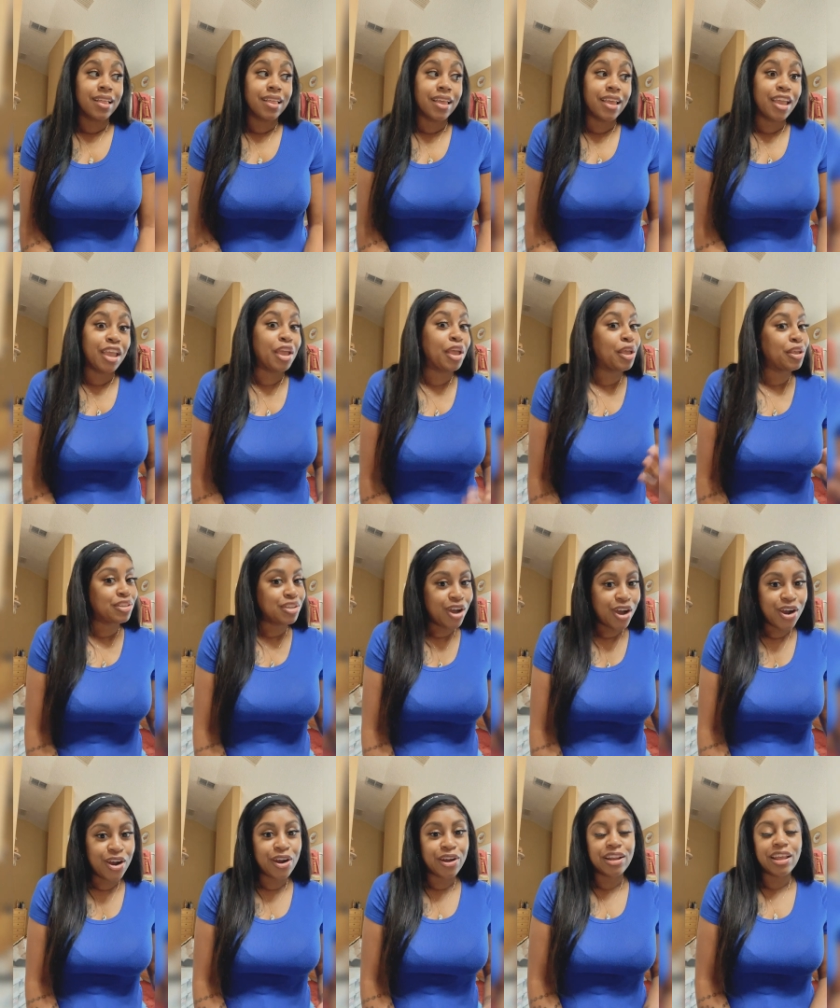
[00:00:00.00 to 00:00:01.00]
It's
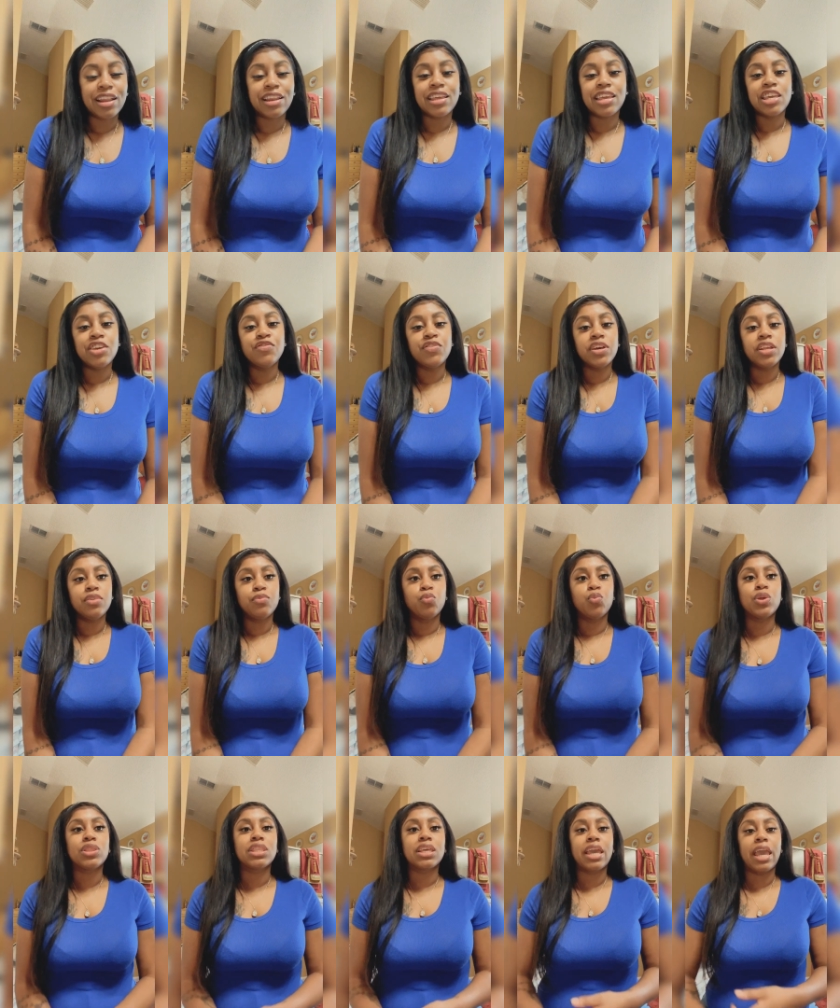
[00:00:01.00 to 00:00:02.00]
hard. And even
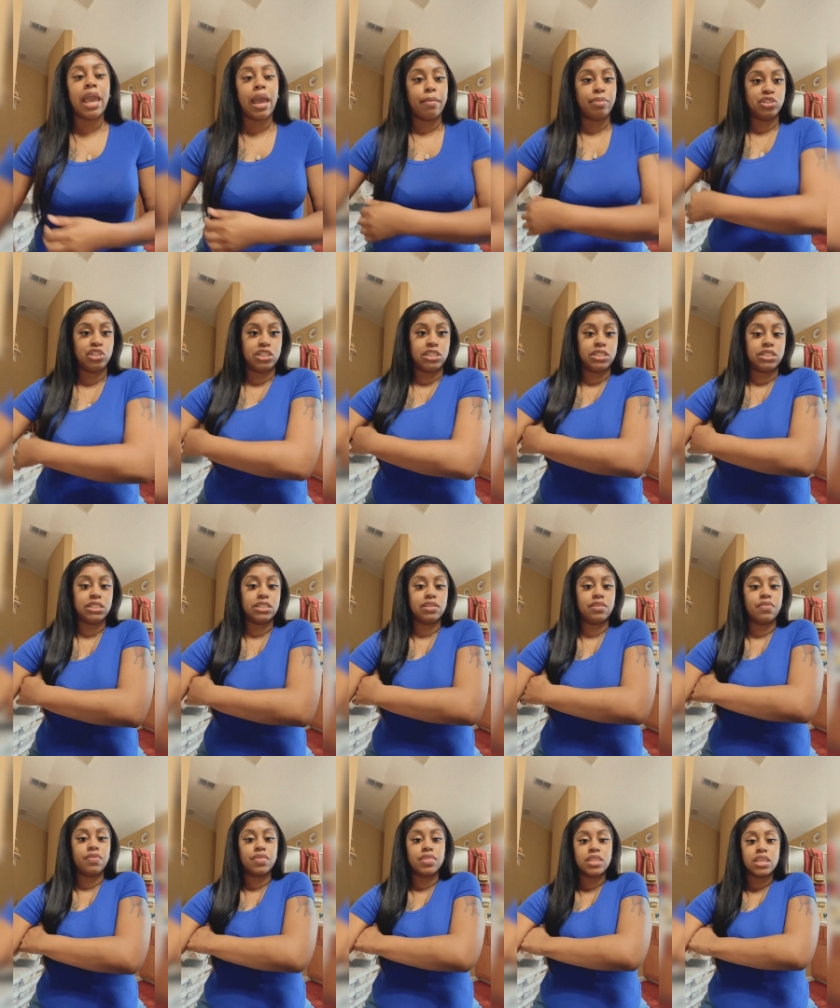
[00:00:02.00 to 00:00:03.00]
with the captions,
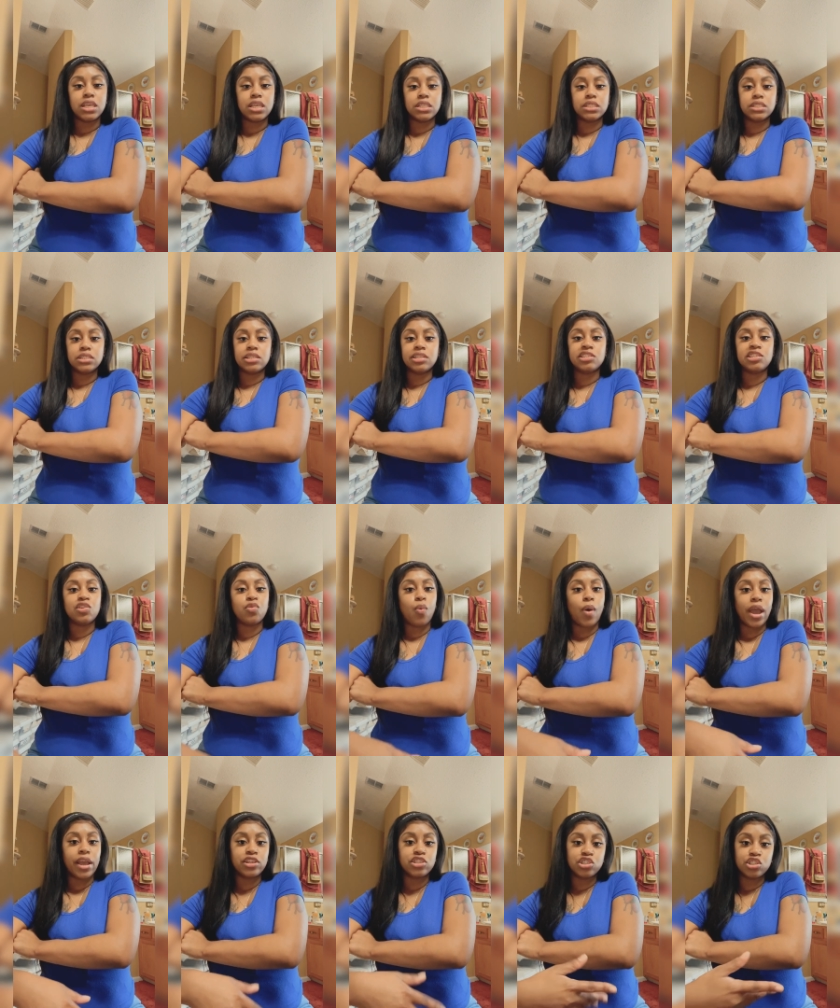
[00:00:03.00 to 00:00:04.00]
these
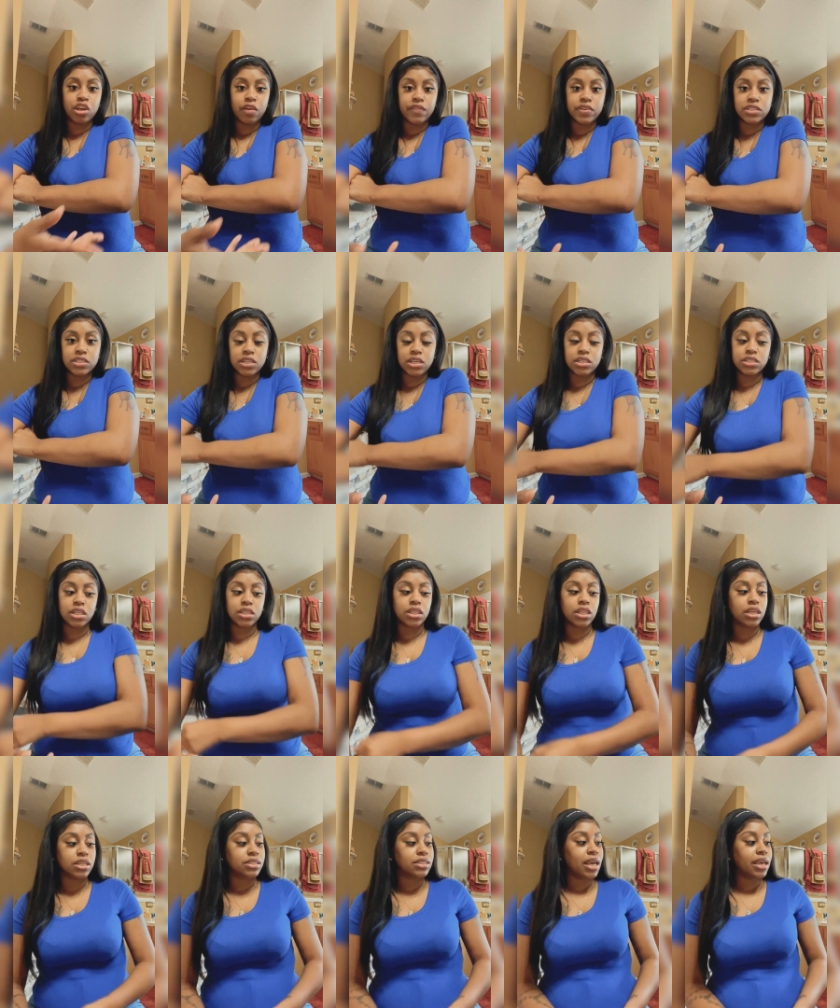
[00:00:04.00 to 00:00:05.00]
TTY services and
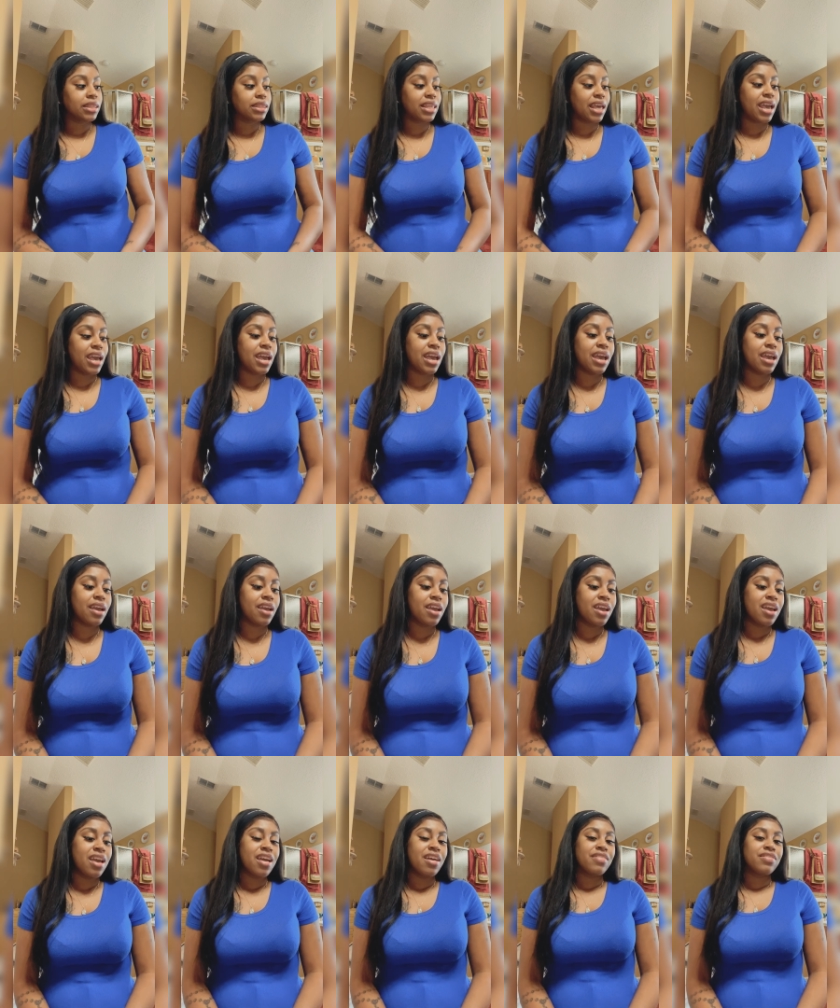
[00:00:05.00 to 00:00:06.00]
things like that,
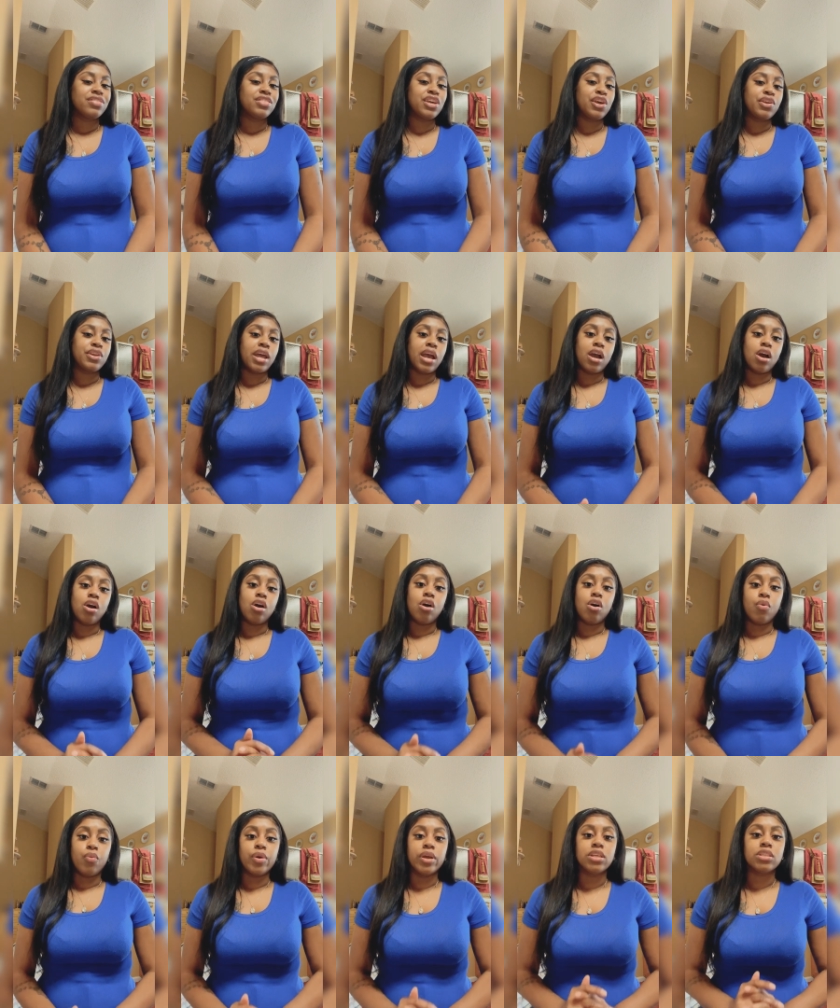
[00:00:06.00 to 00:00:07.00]
they're not
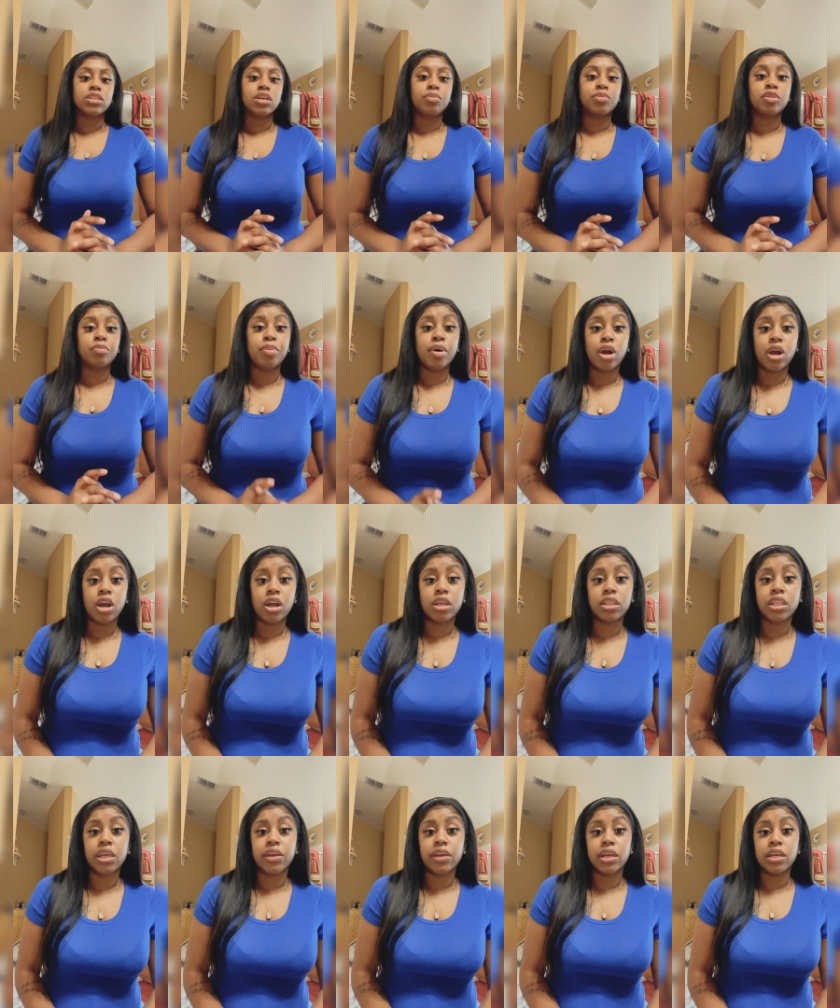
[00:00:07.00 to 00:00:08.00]
always up to par.
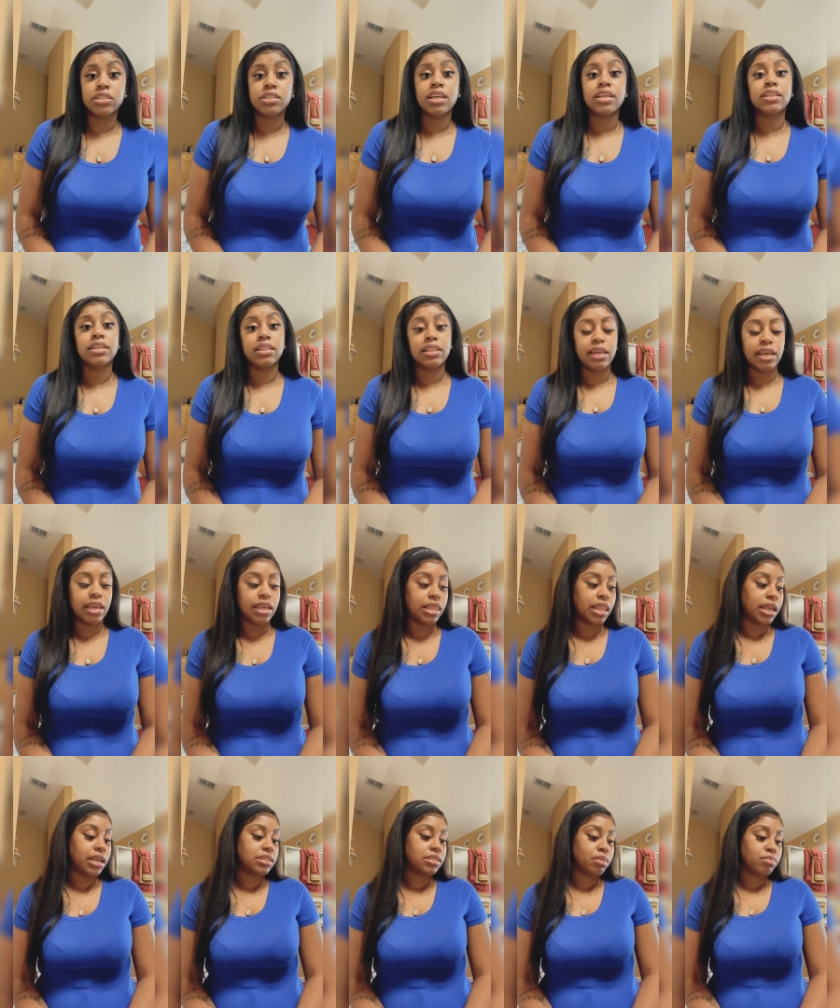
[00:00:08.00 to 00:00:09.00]
There is a delay.
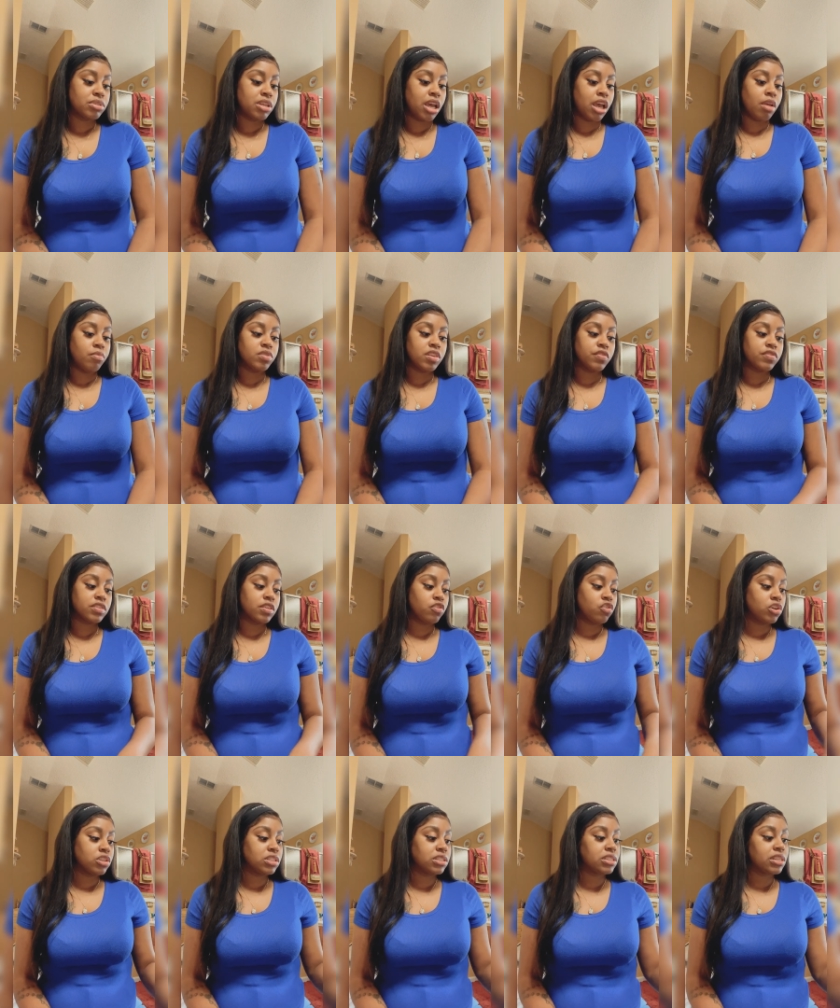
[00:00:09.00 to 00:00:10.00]
Like sometimes if
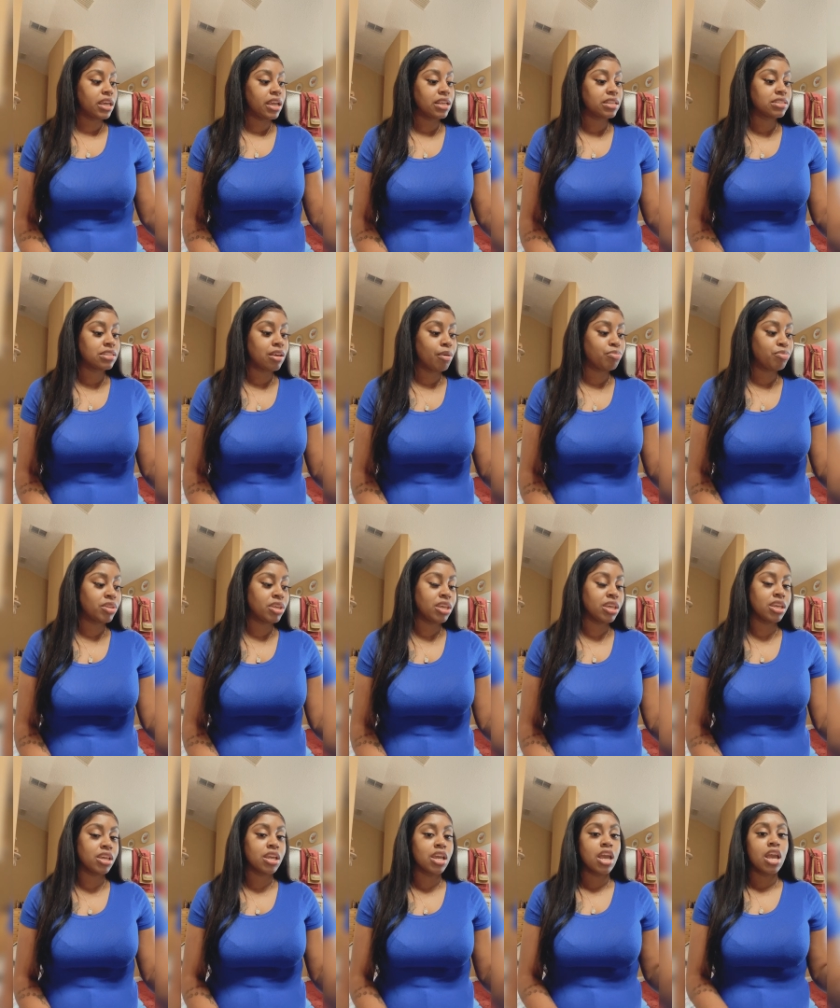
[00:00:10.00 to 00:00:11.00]
someone's saying something,